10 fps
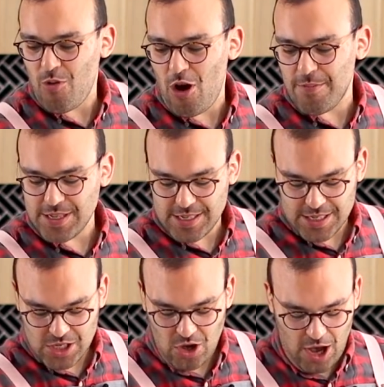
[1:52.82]
pop this
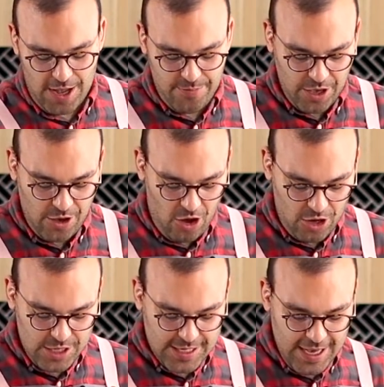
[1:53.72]
aside
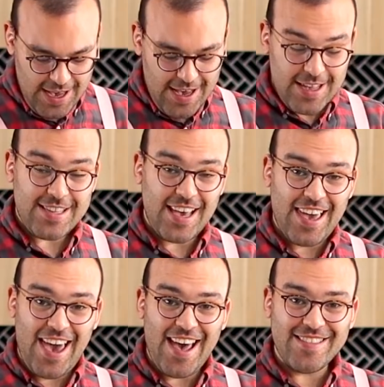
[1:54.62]
because to
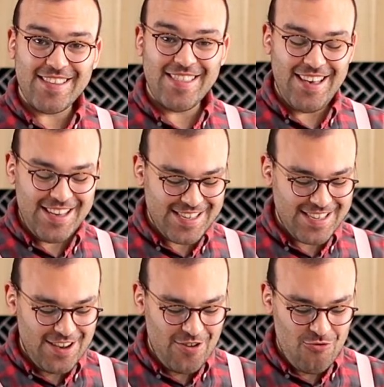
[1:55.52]
get
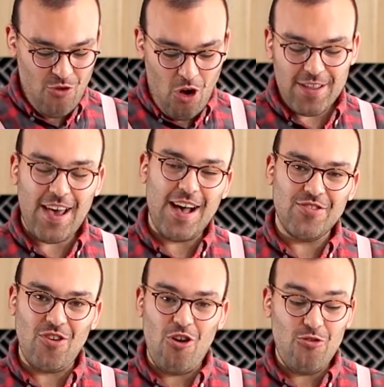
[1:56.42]
this rolled
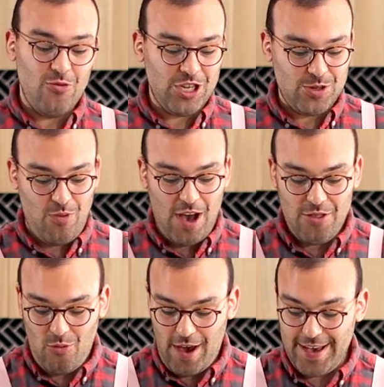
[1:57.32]
out dough, which by
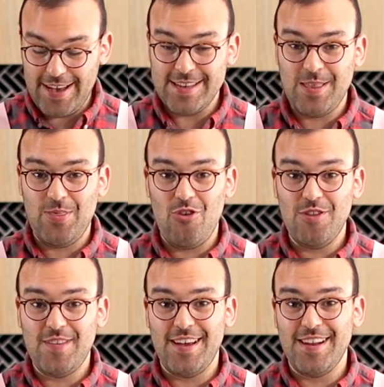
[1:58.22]
the way is
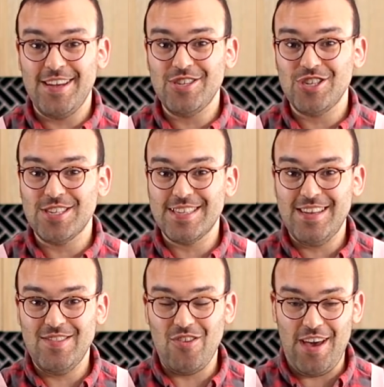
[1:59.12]
13 inches
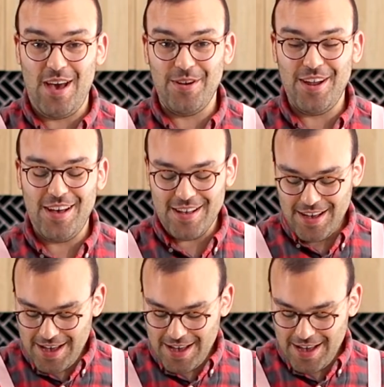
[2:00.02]
in diameter,